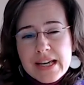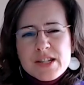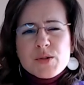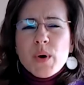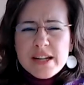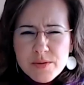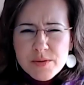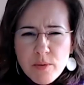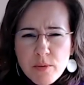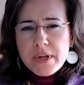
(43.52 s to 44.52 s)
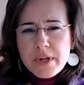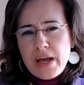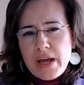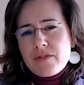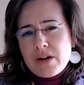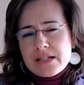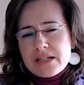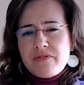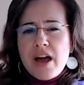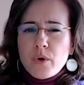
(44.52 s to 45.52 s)
So, what is the problem that we have
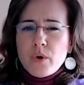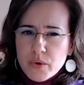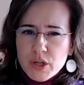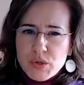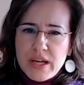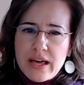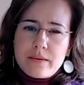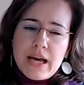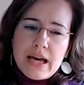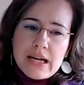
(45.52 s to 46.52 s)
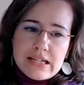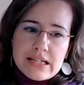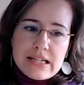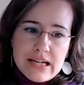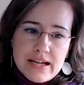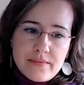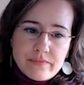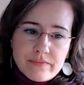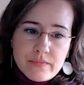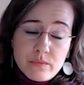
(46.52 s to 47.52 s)
identified when we got together behind this idea?
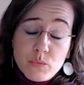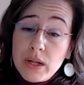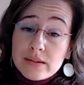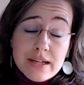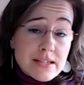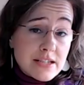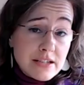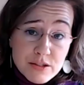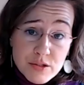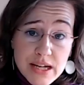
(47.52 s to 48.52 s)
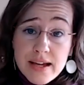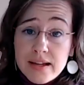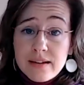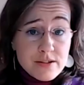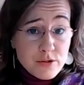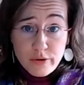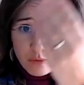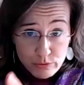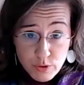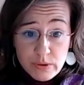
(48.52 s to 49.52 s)
Well, that still today, as you
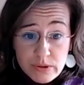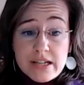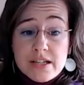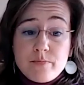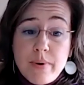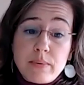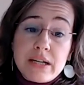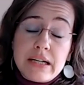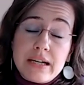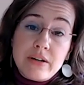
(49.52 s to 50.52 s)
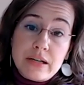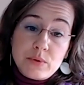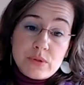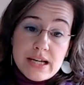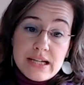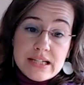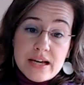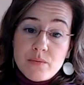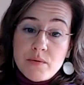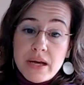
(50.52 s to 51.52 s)
all told us, publicly available
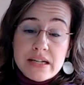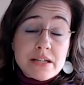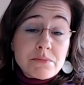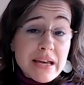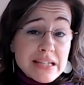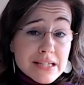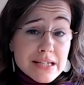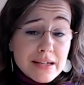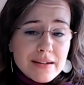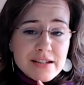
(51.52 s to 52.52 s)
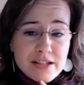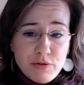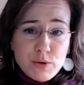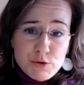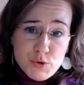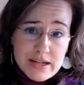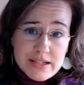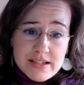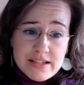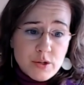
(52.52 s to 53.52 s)
data remains at best difficult to
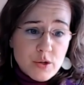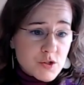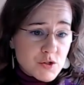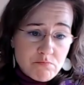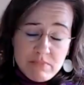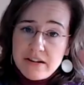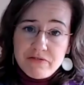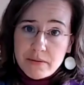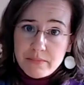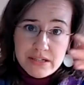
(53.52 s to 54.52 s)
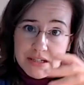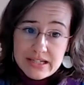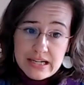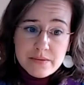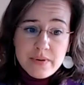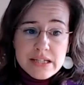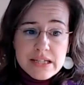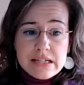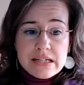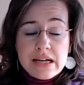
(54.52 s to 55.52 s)
access across many fragmented
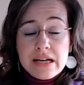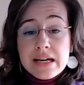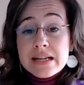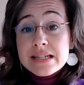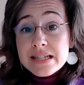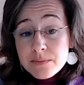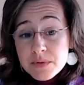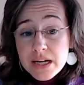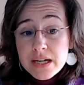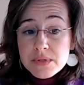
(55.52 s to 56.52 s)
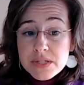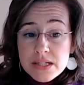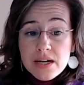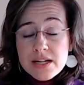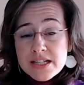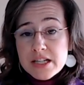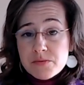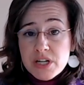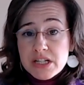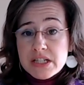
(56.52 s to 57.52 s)
databases. Sometimes
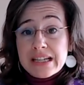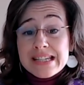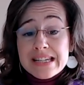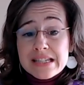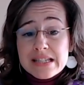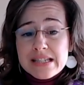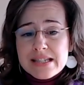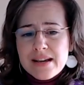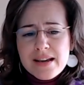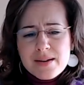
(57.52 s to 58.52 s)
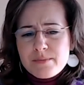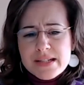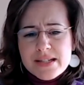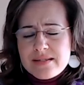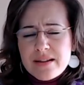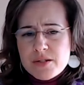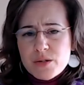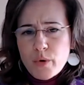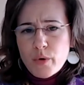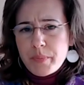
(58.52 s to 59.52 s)
transport data exists, but there is
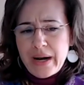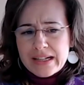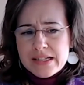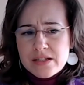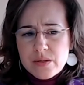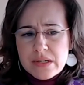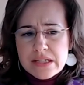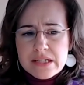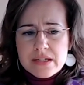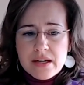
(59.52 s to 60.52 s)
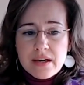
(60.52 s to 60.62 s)
no open access to it.